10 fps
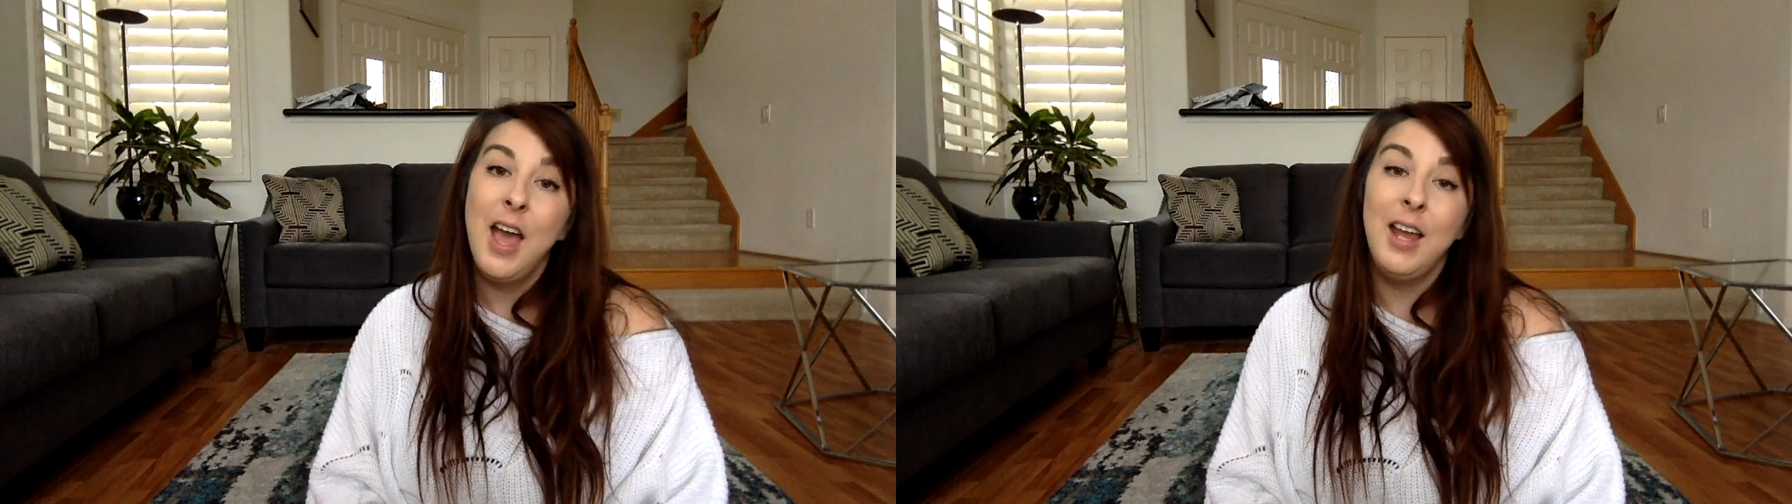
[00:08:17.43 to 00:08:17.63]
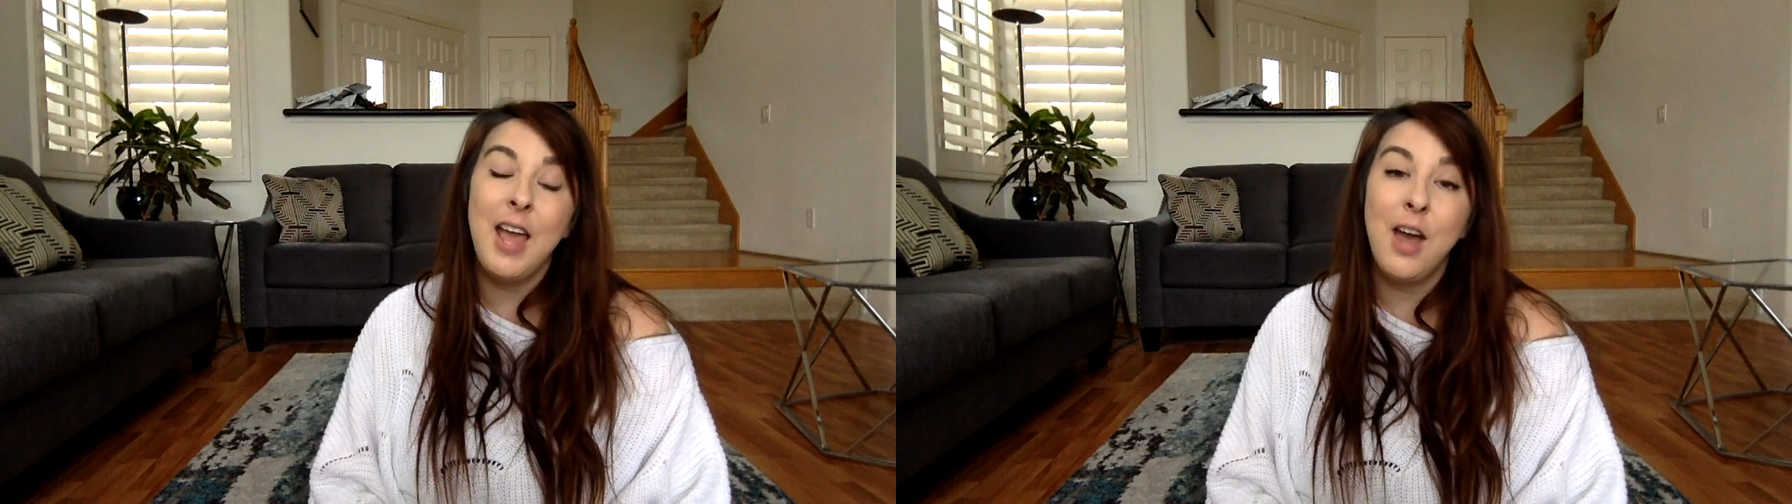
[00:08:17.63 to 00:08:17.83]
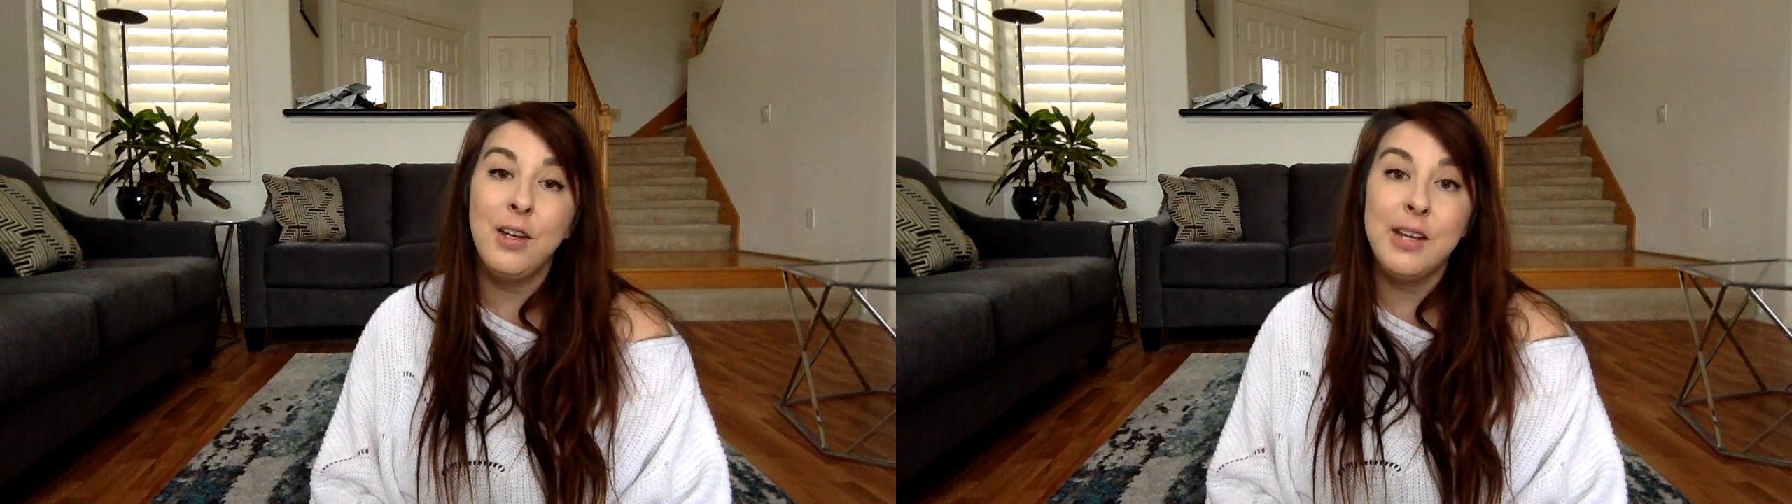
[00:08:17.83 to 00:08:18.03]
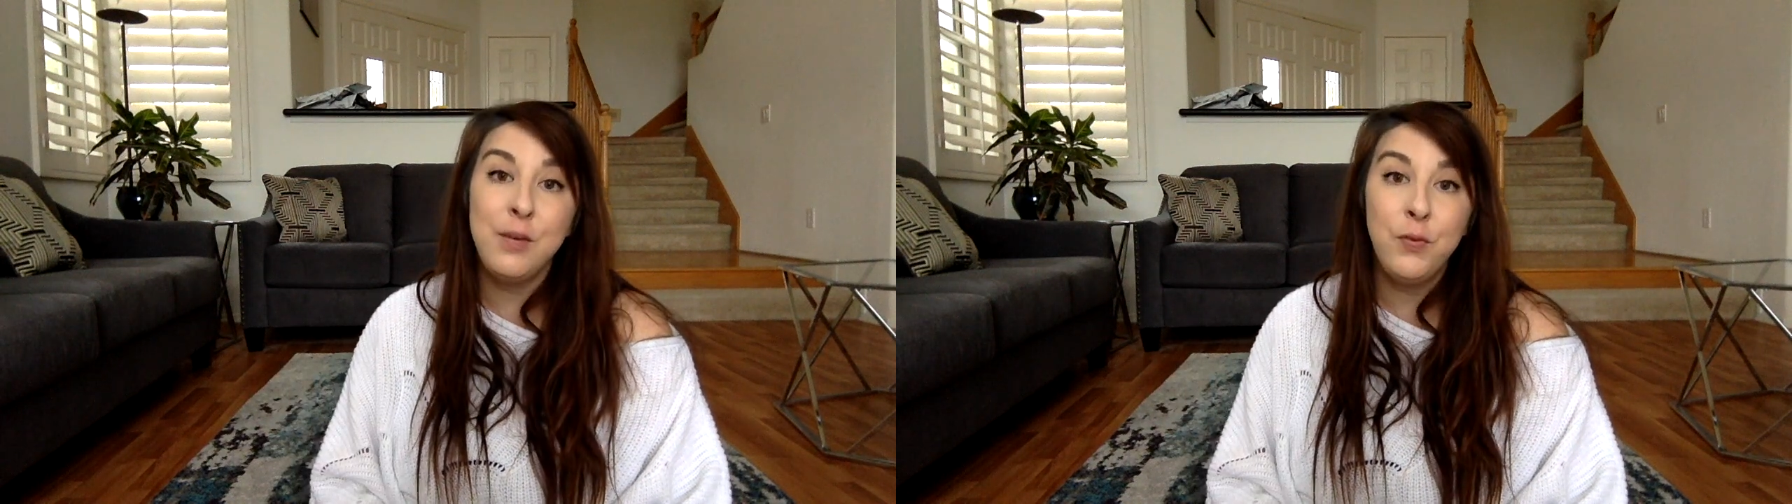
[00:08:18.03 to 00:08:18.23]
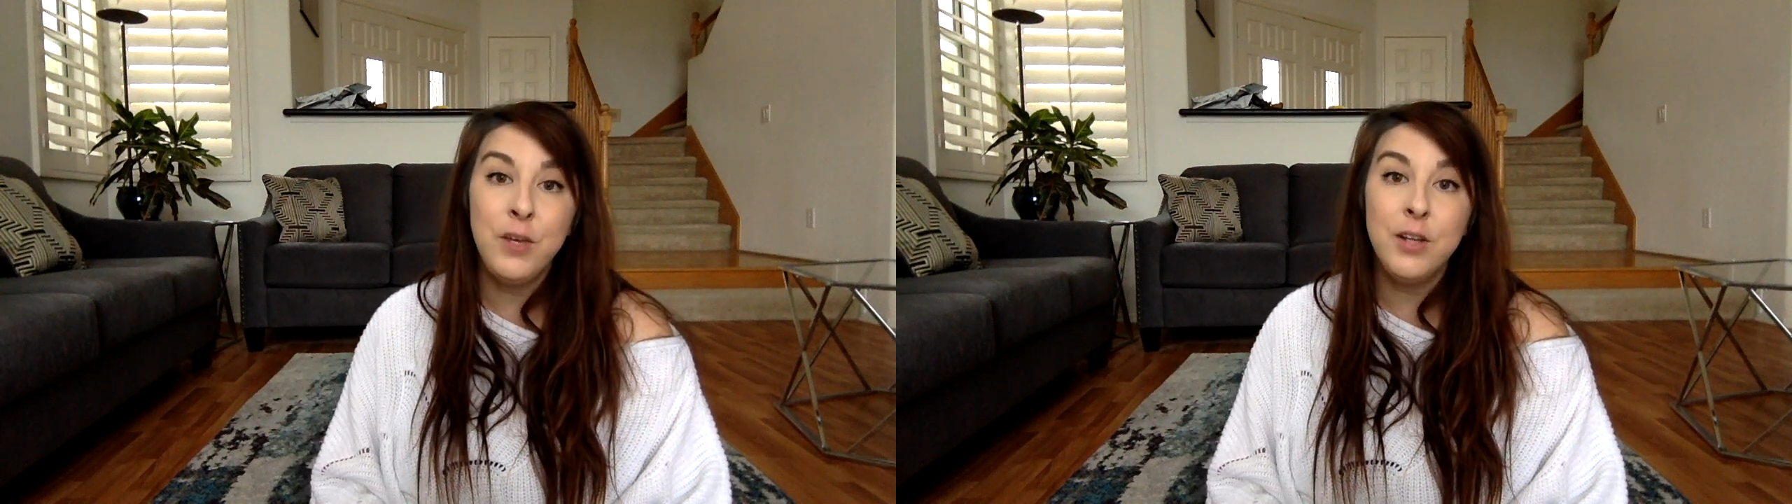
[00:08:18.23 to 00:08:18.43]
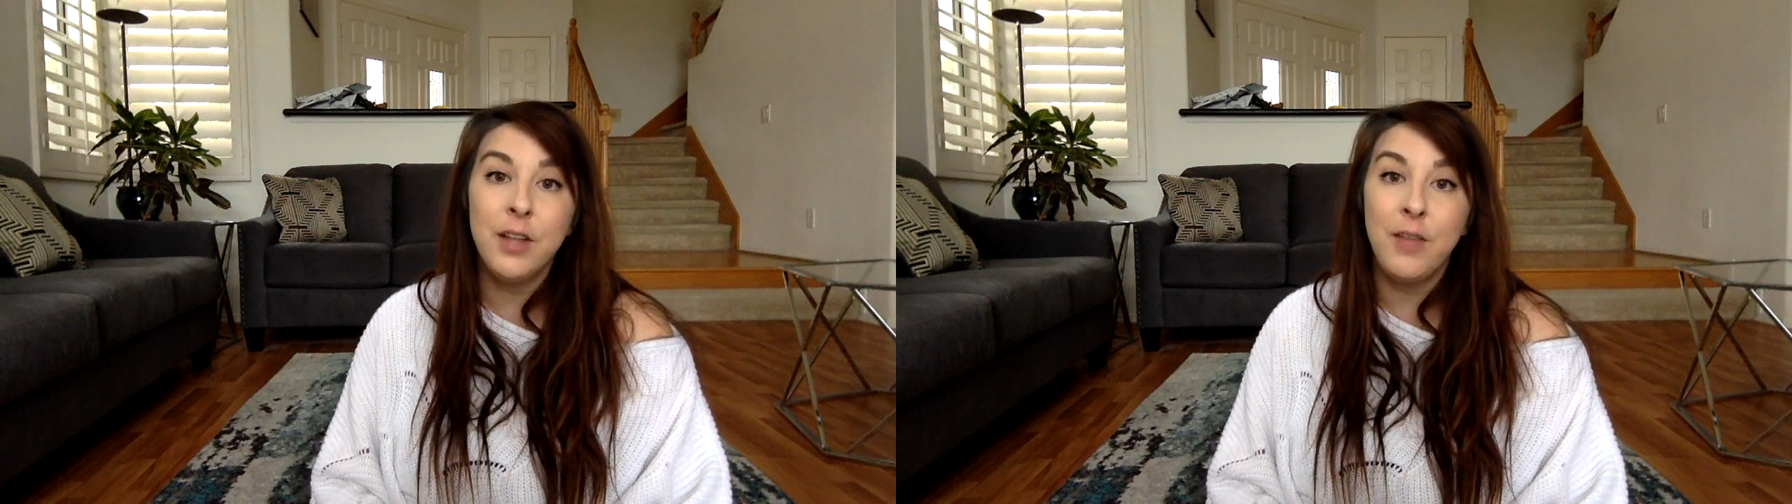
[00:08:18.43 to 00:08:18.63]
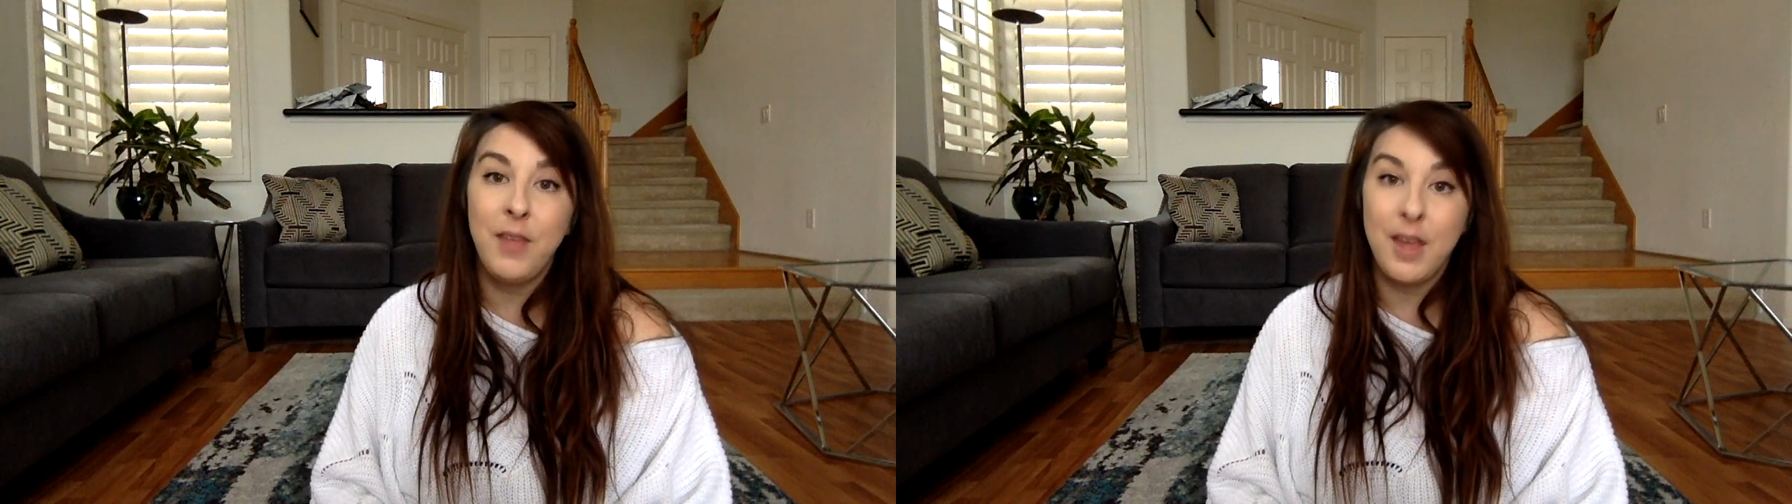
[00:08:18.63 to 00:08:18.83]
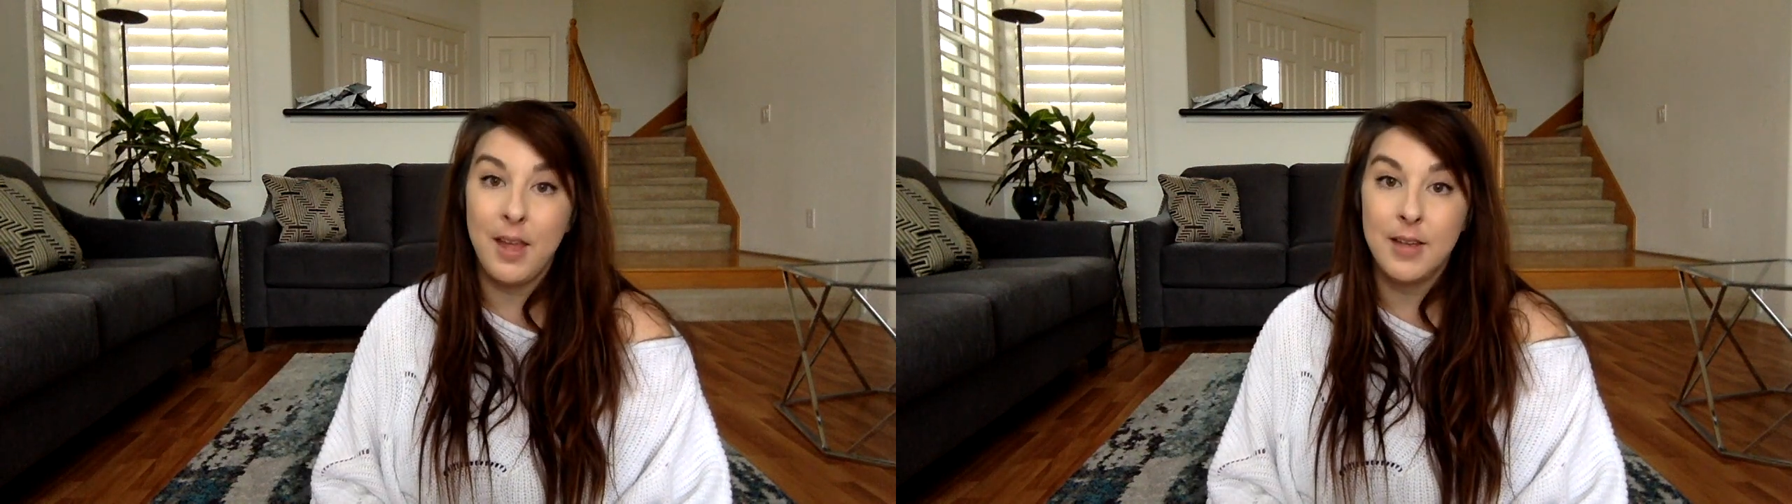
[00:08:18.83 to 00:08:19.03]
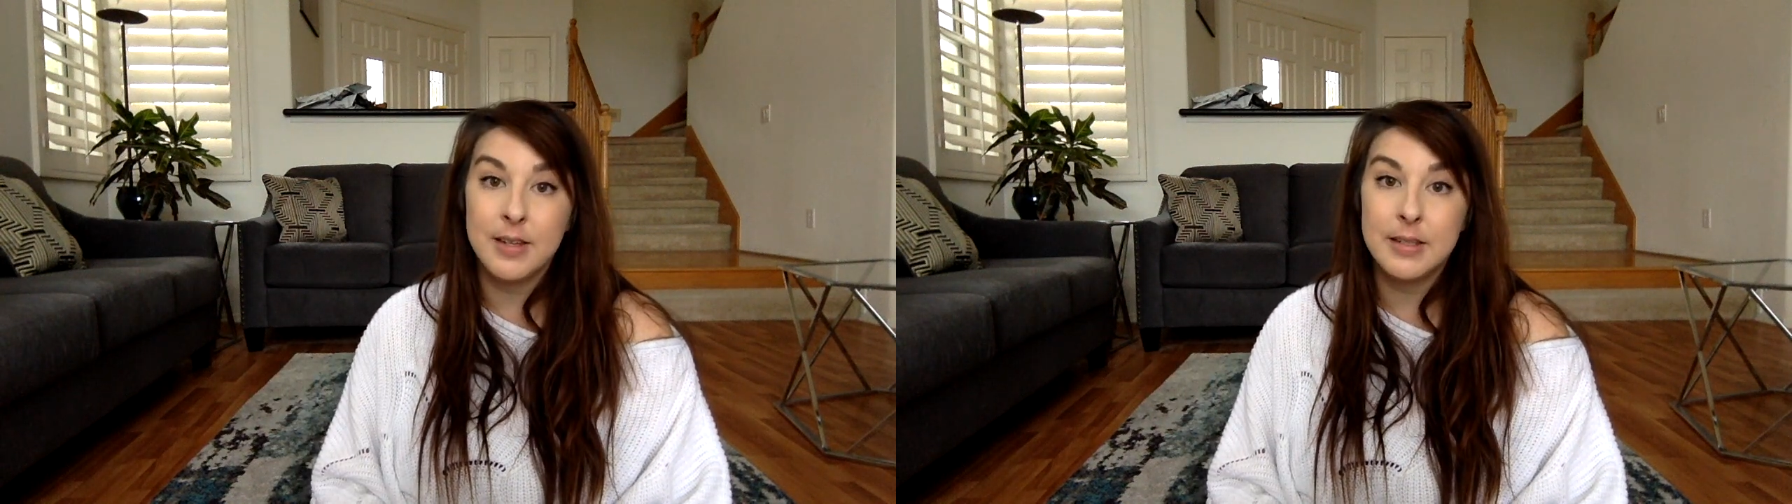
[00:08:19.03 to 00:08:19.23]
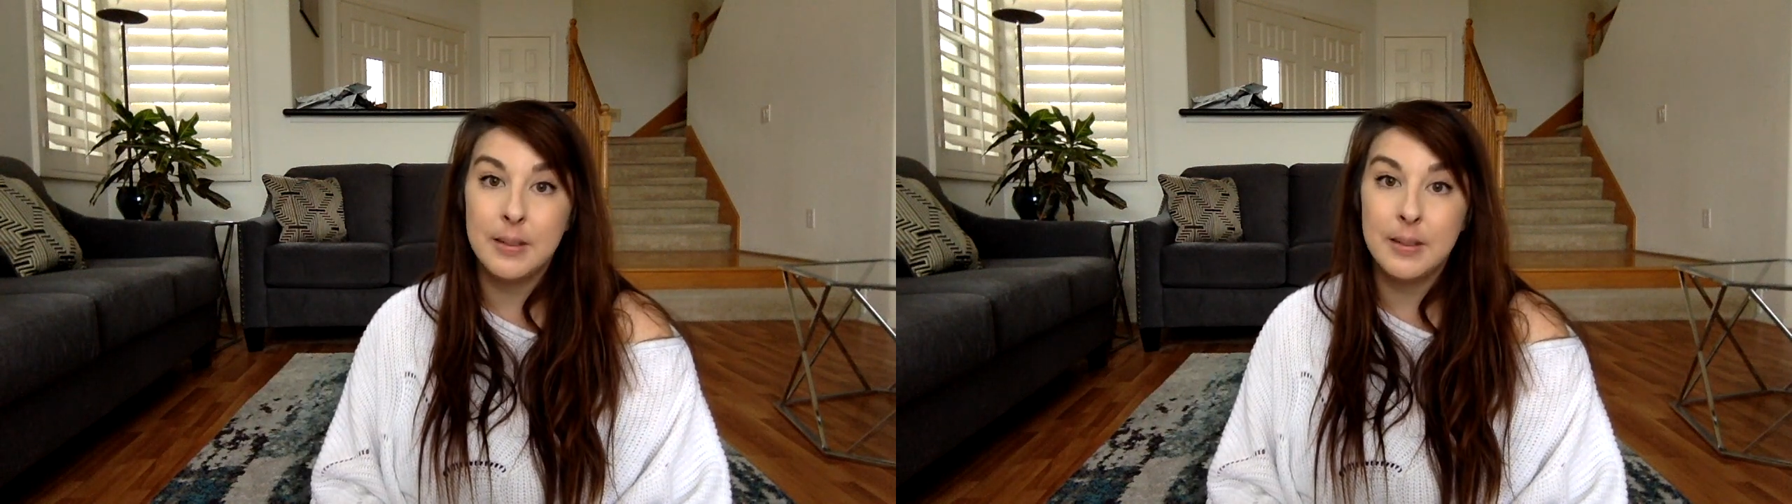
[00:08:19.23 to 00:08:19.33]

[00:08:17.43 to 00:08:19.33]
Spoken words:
And how did he feel at the end?